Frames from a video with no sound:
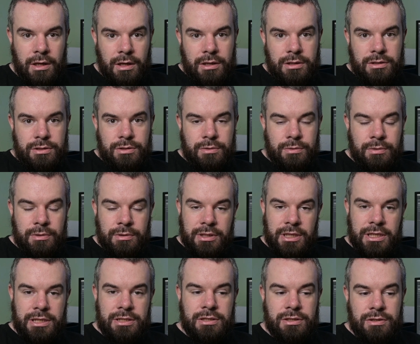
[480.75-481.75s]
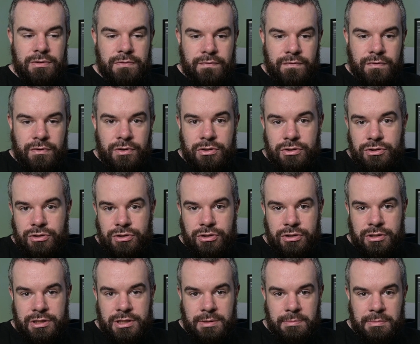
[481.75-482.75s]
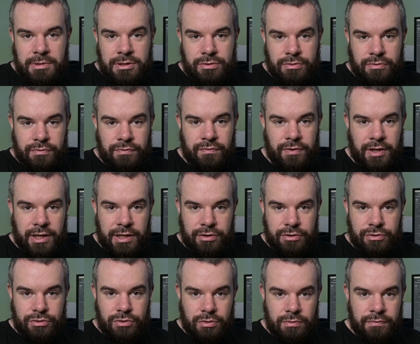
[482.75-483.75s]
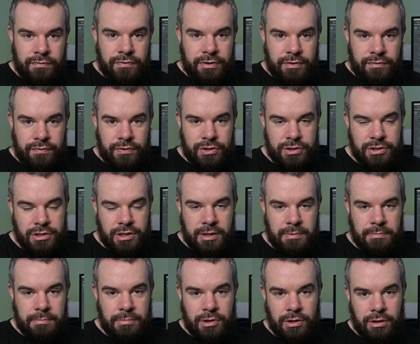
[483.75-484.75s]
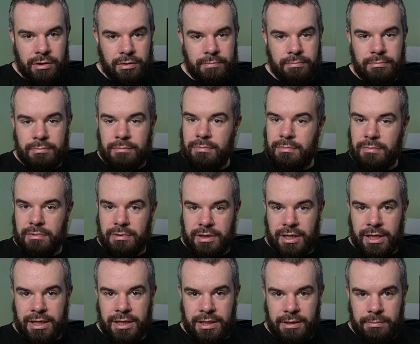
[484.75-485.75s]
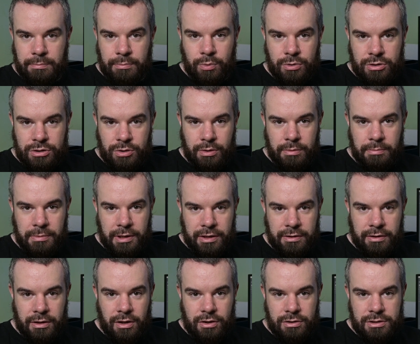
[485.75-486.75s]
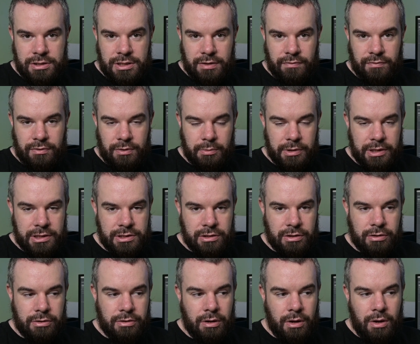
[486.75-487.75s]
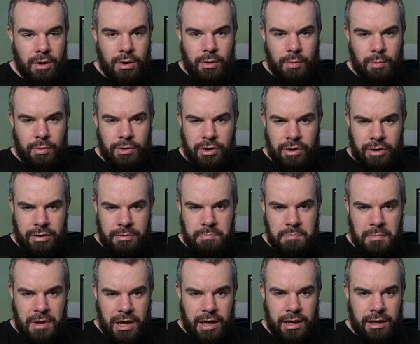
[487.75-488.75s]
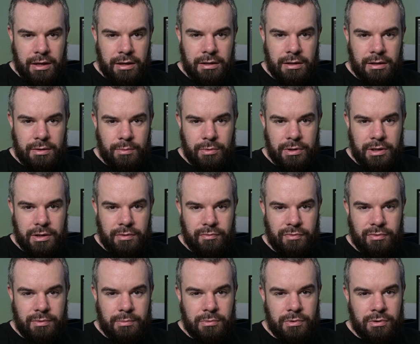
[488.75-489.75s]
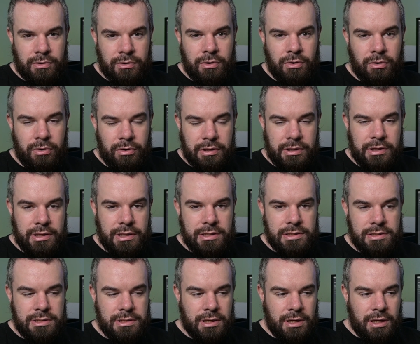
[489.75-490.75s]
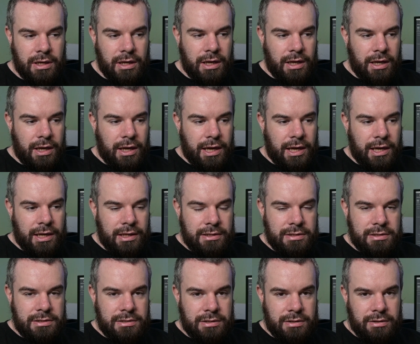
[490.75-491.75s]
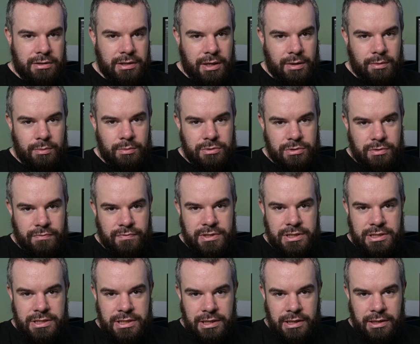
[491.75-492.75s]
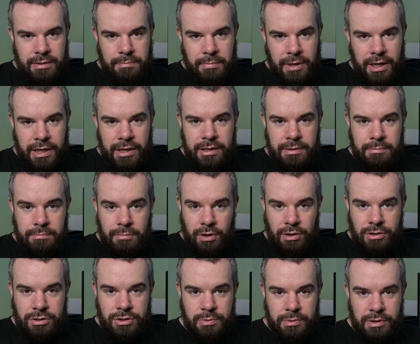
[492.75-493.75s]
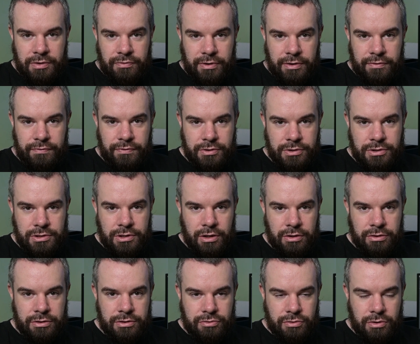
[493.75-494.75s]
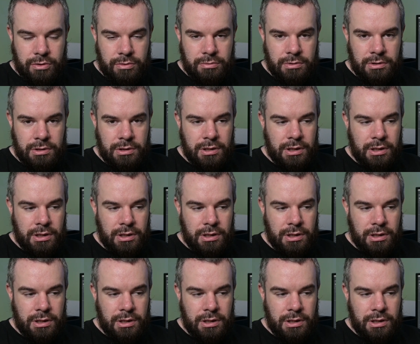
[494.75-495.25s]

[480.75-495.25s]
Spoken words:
So yes, you've just seen me sort of flying the drone for the first time. Now, that clip was going back several weeks now. We're now in May, whenever I'm recording this, and that was obviously taken back in March whenever I first got the drone.